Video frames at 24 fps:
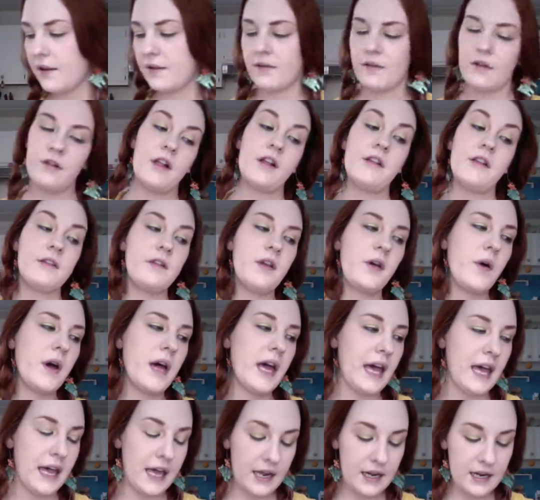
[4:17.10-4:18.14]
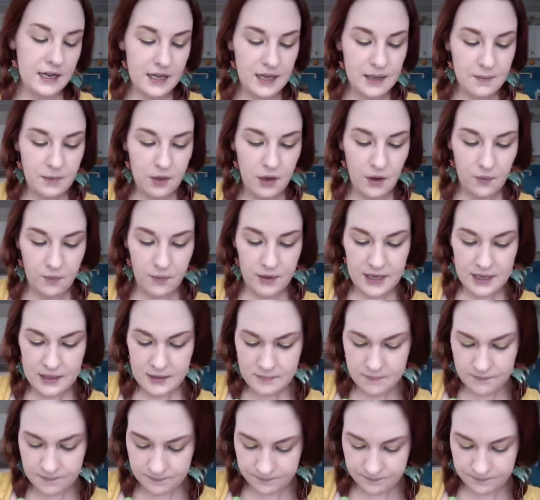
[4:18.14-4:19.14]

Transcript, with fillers: so let's go ahead and keep going